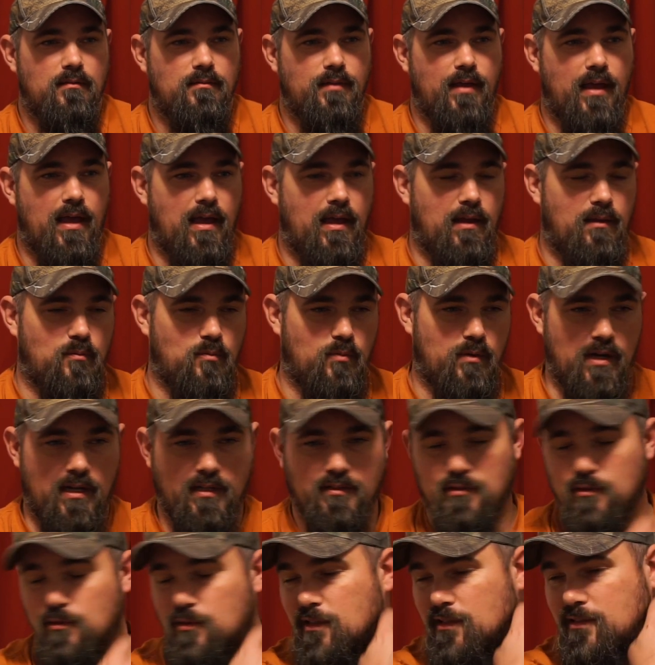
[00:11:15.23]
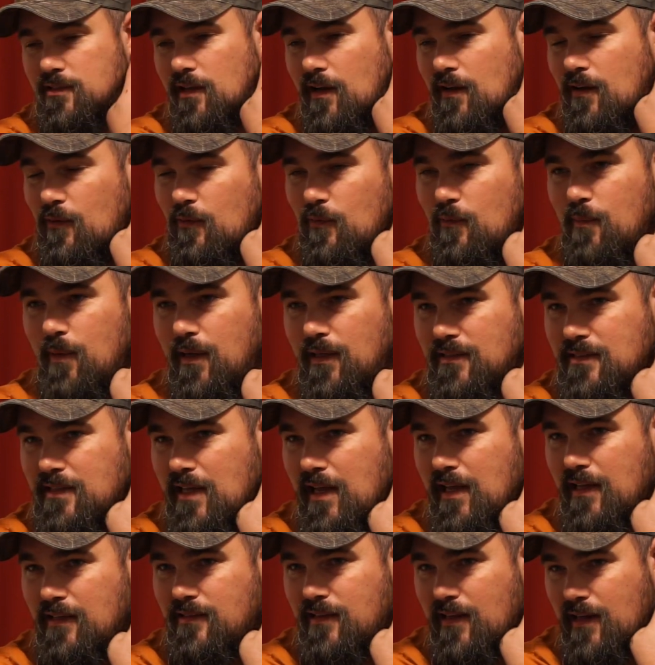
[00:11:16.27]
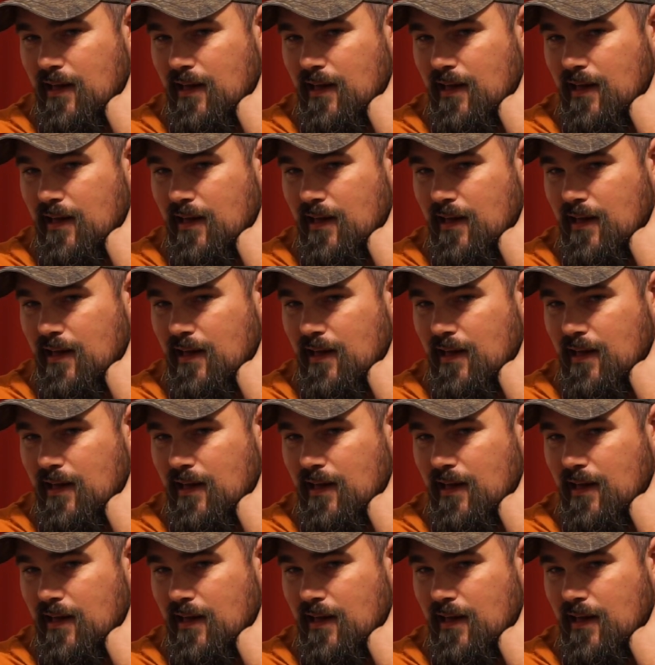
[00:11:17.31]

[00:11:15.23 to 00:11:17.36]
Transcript: that when I do get to hunt with my dad,